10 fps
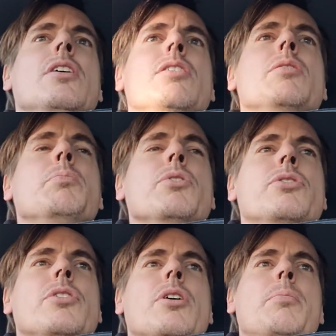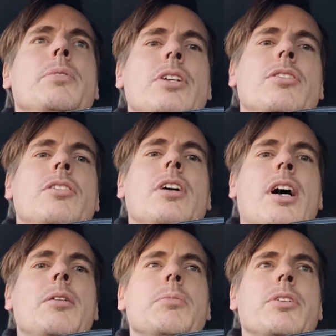to boost it up. This is the
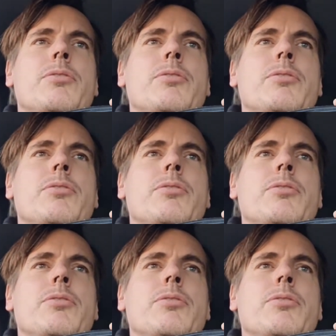hybrid